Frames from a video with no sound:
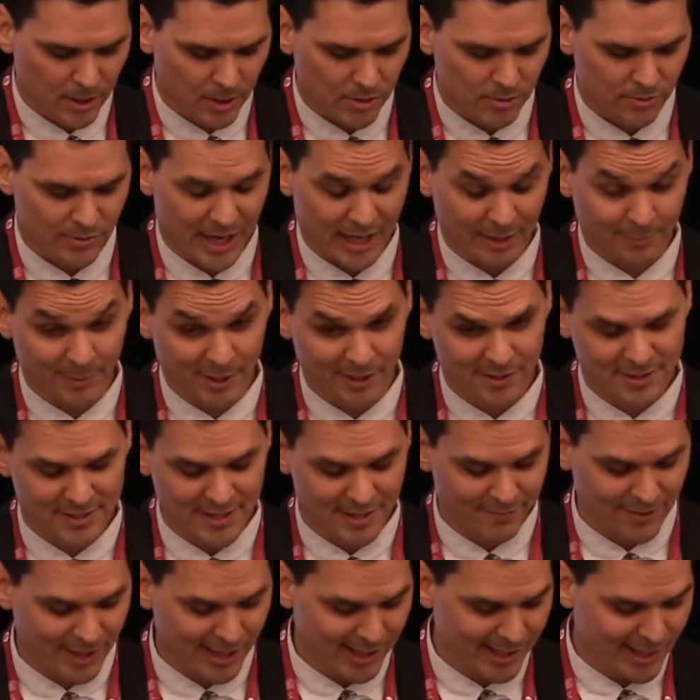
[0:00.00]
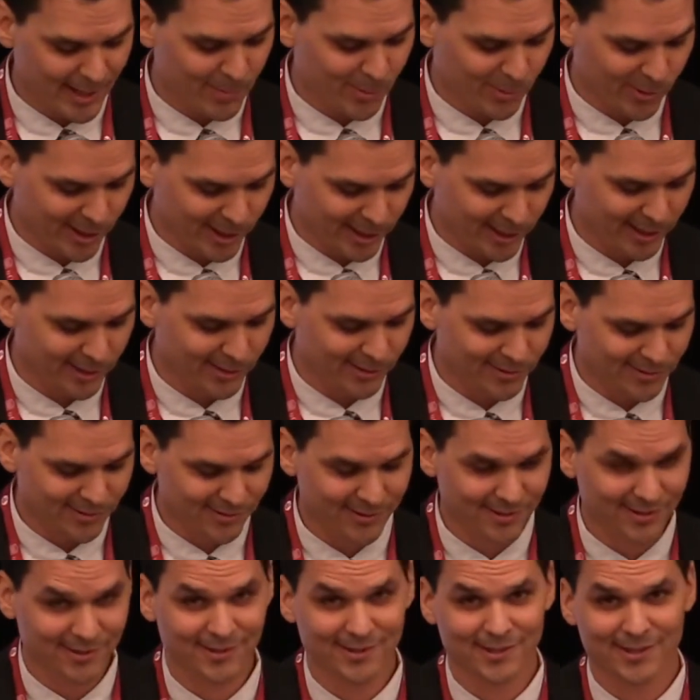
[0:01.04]
dragged me to 7 a.m.
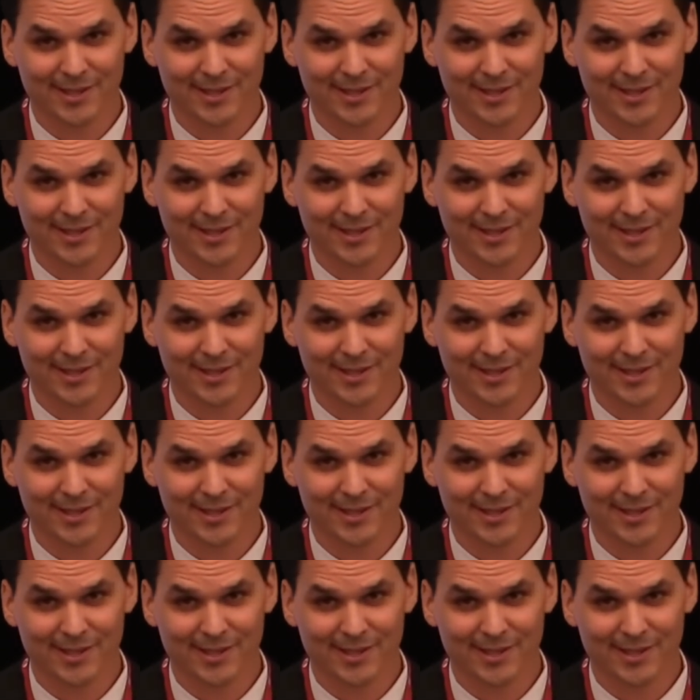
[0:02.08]
workouts,